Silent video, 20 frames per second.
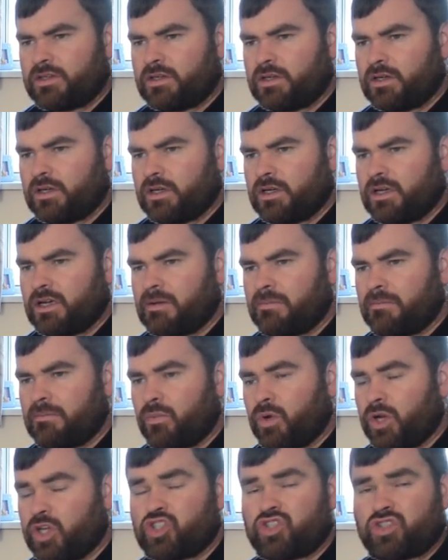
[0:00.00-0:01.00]
um,
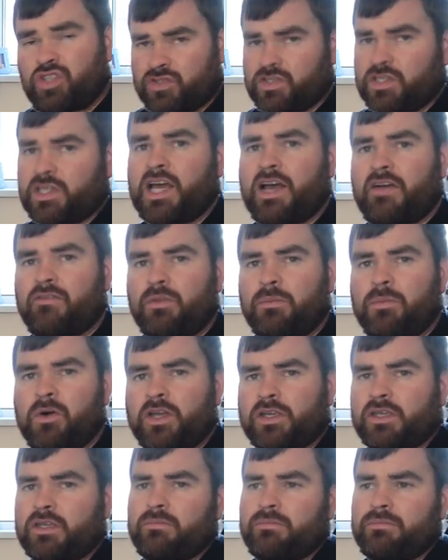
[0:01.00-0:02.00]
which doesn't have the
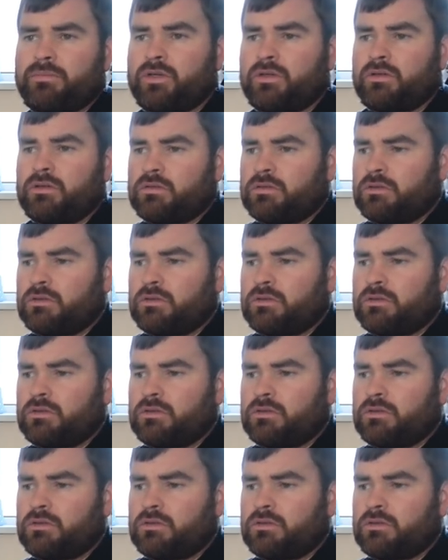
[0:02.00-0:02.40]
mic input.